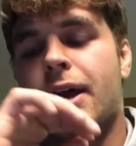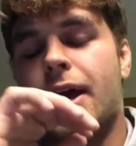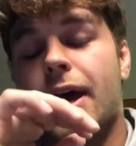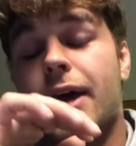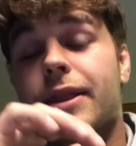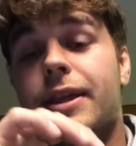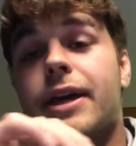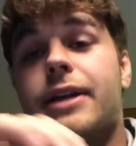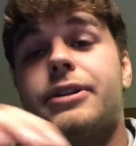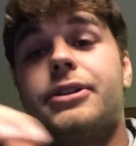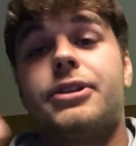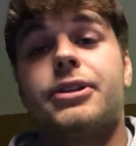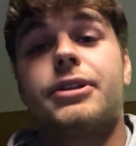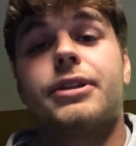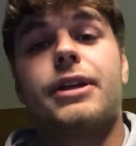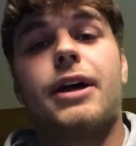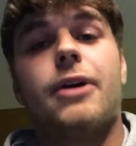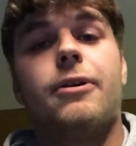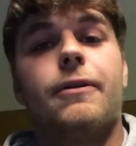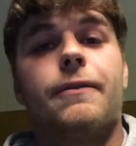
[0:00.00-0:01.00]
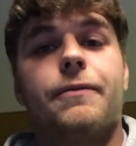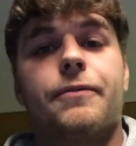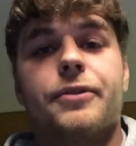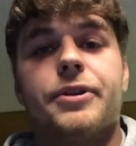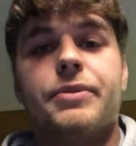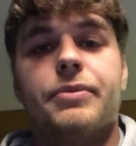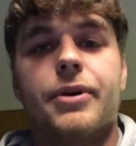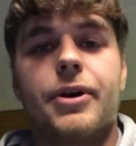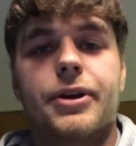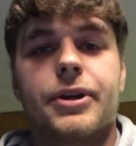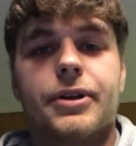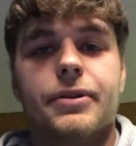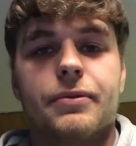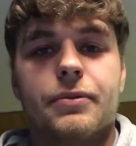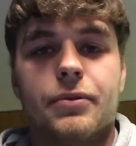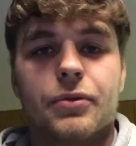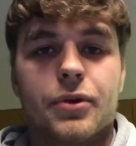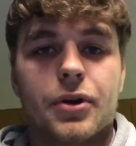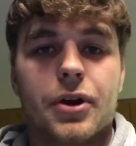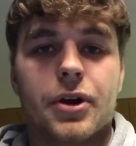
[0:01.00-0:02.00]
And that's just how a free market
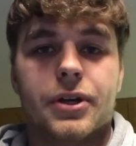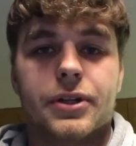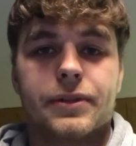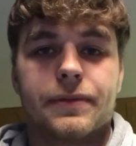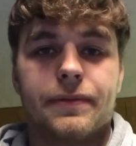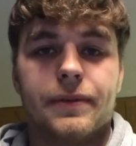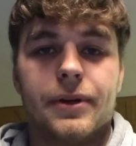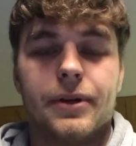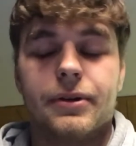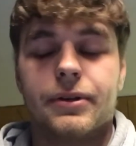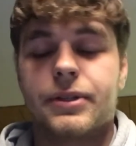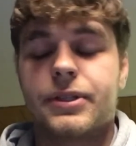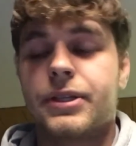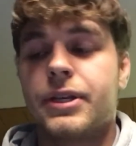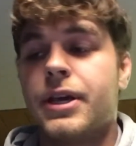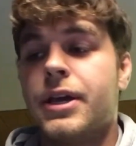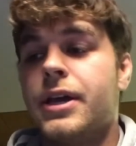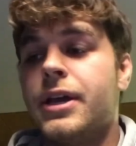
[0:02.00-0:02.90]
works, folks.